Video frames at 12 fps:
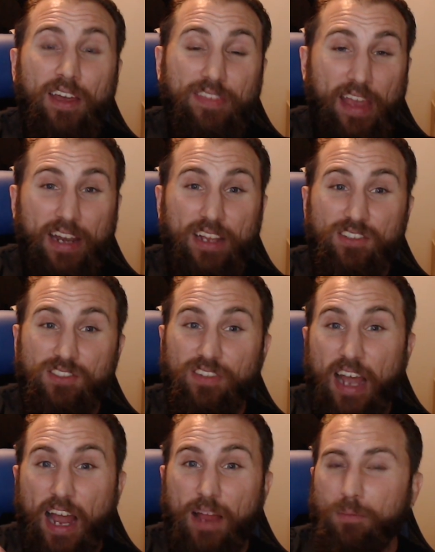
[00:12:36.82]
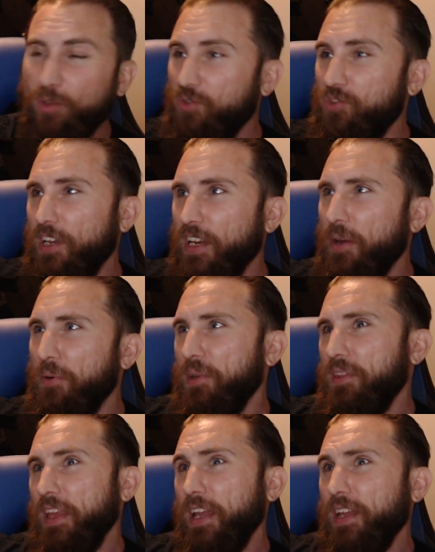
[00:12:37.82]
that it's not music and
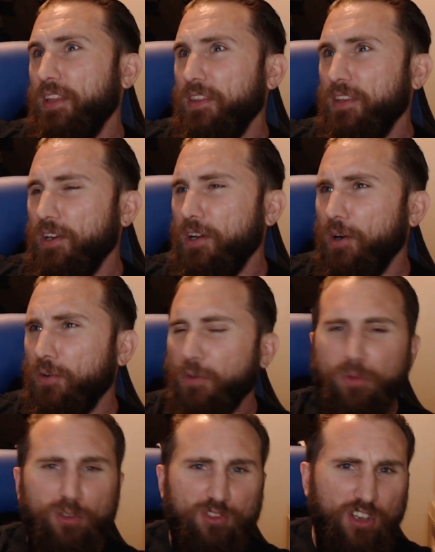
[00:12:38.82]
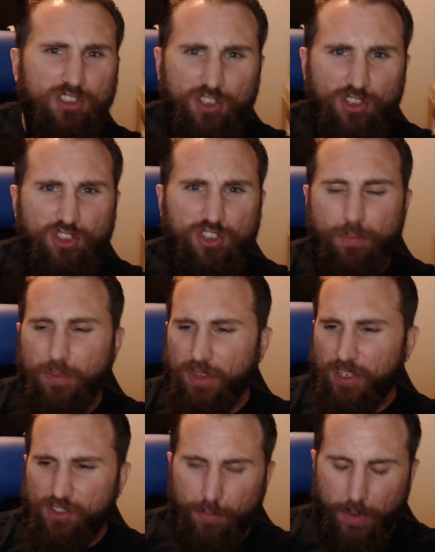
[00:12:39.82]
everything, and you know, the musicianship of
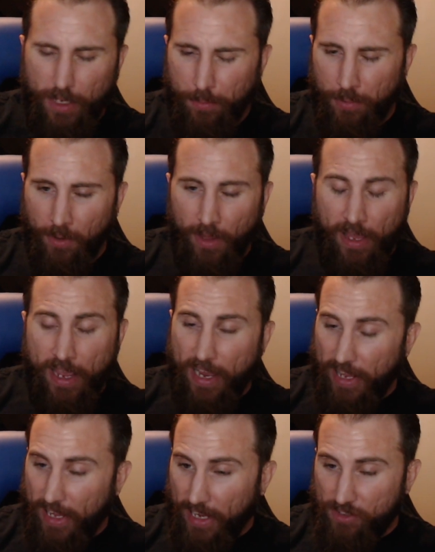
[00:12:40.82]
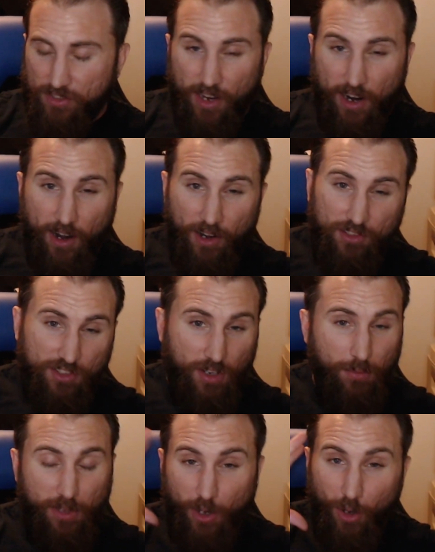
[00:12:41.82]
these people, and it gets
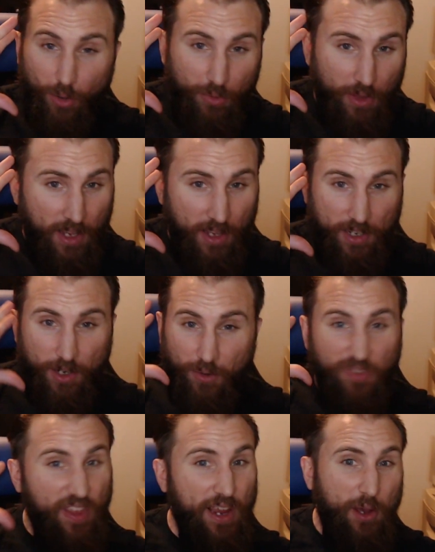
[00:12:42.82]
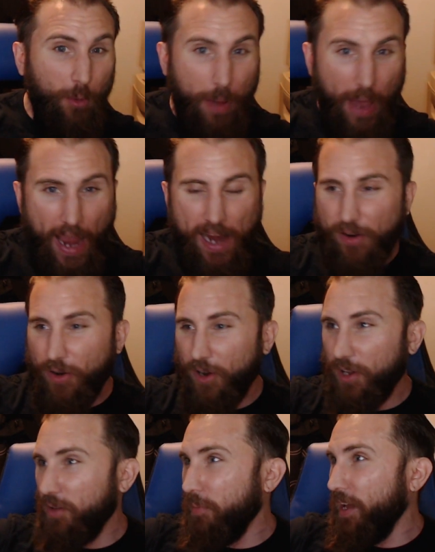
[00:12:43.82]
tiresome, and the old, you know, Nickelback
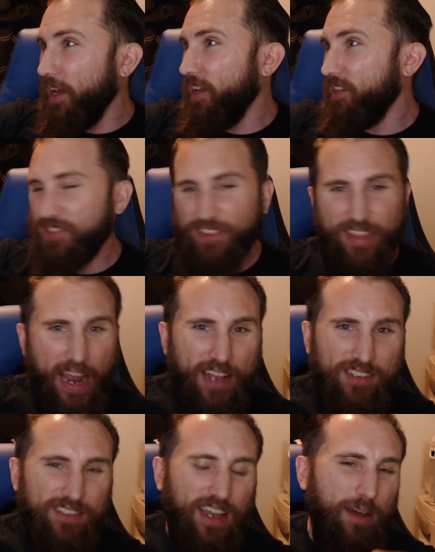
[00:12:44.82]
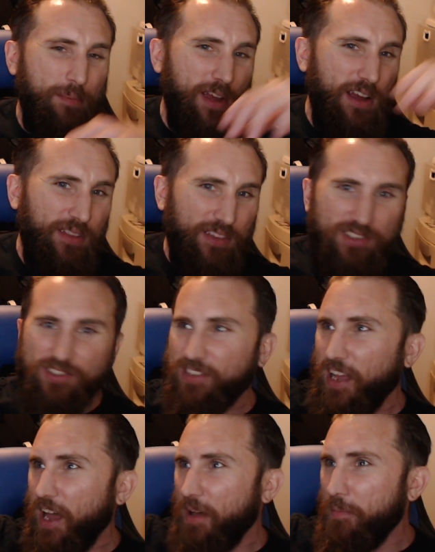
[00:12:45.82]
arguments, and that's not metal, this is
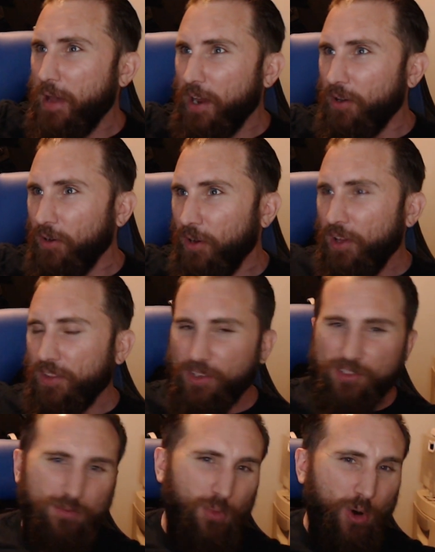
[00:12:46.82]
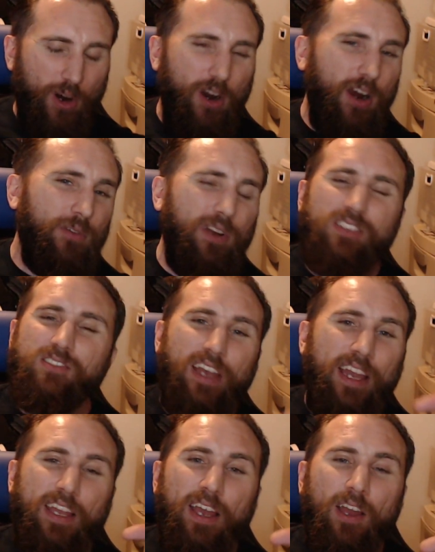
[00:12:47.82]
not metal, this is more hard. It's
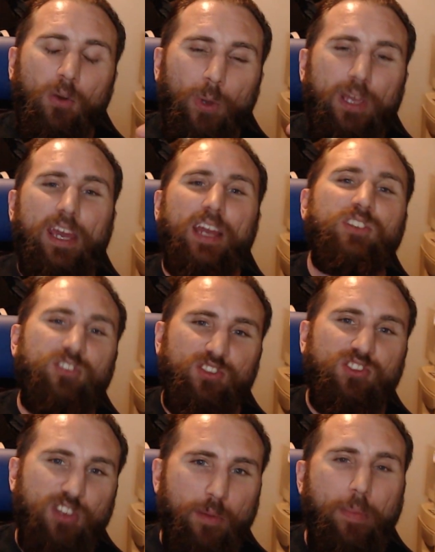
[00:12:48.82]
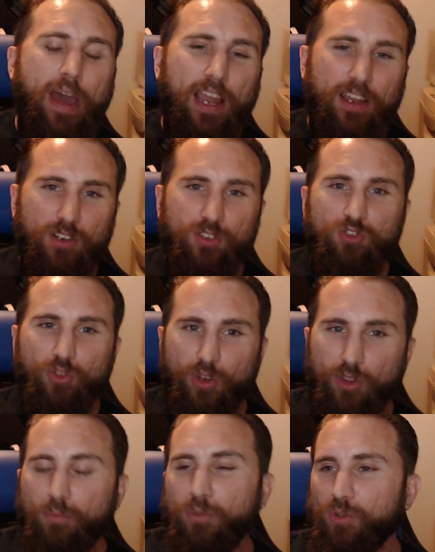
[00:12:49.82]
like we can't just sit back and
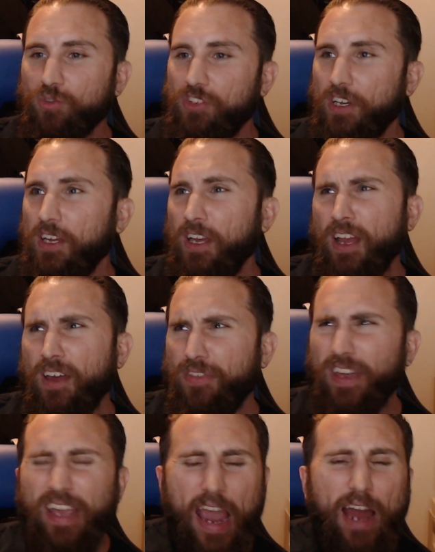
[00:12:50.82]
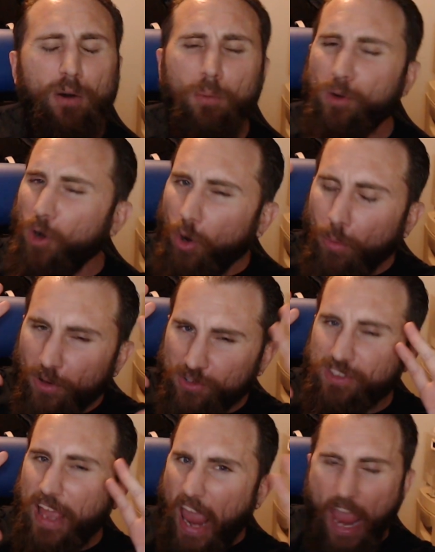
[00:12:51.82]
enjoy the music. Think out of
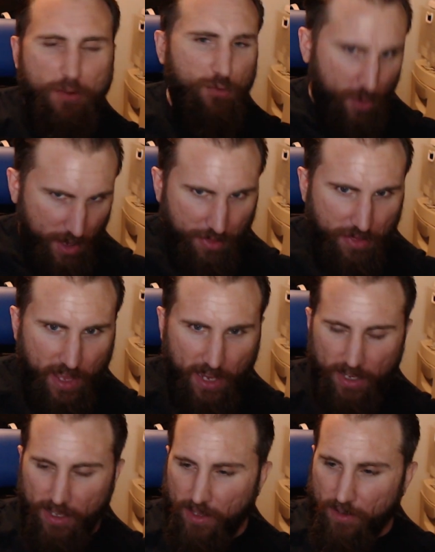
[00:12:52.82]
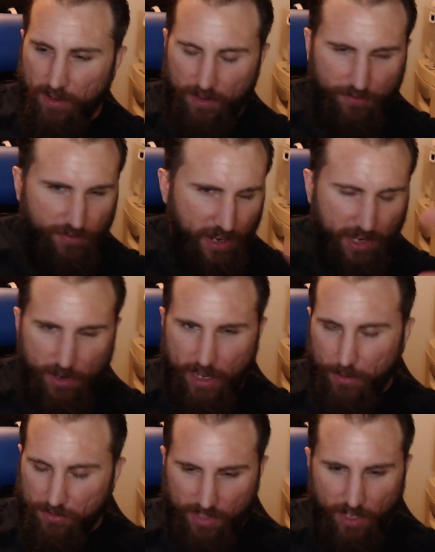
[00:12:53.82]
almost everything, video
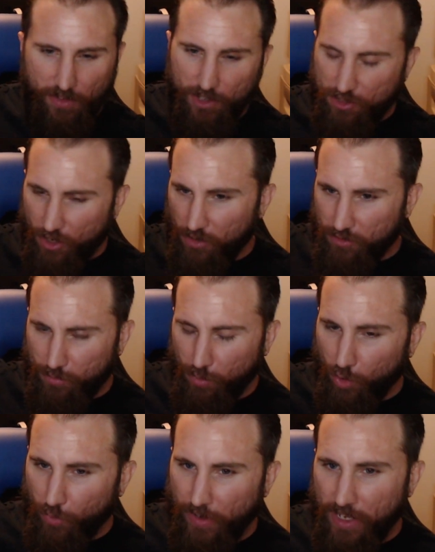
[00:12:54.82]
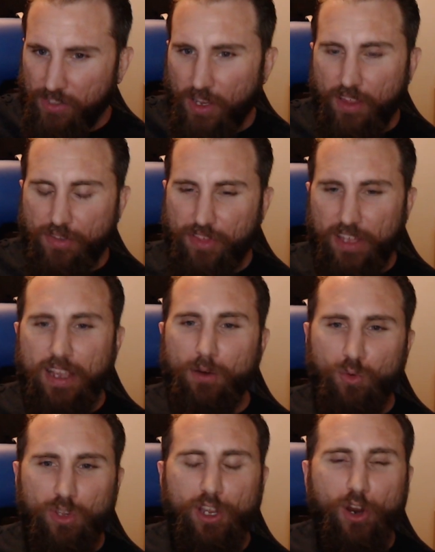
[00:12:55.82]
games, TV shows, movies, the thing
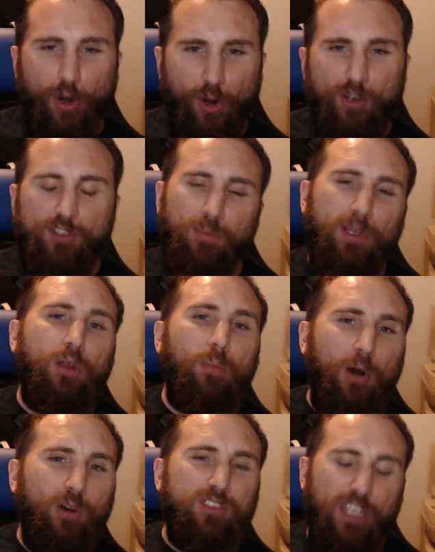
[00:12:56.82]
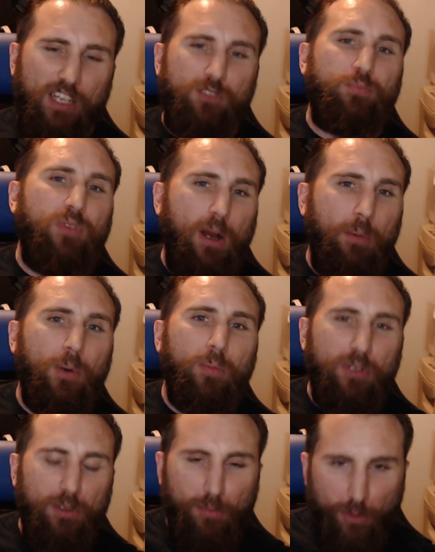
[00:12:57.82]
that really irks me the most is
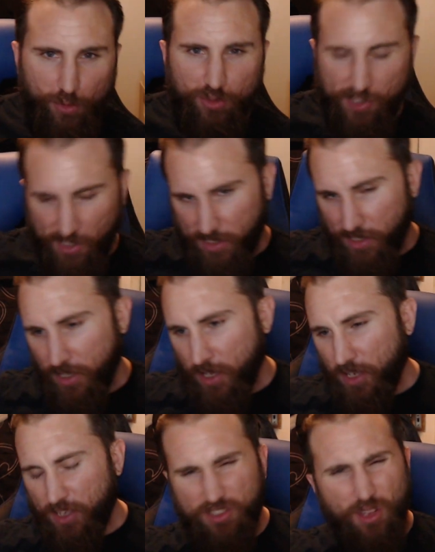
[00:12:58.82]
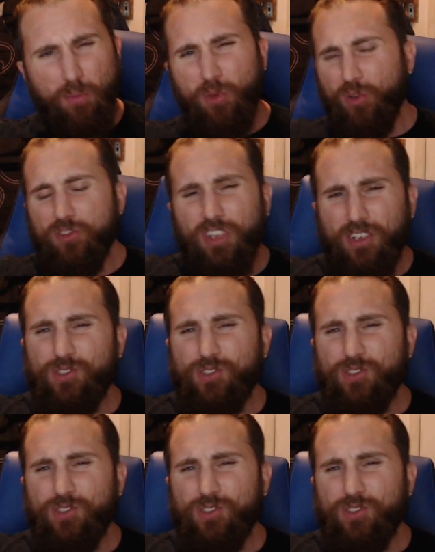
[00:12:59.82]
probably music. Because the music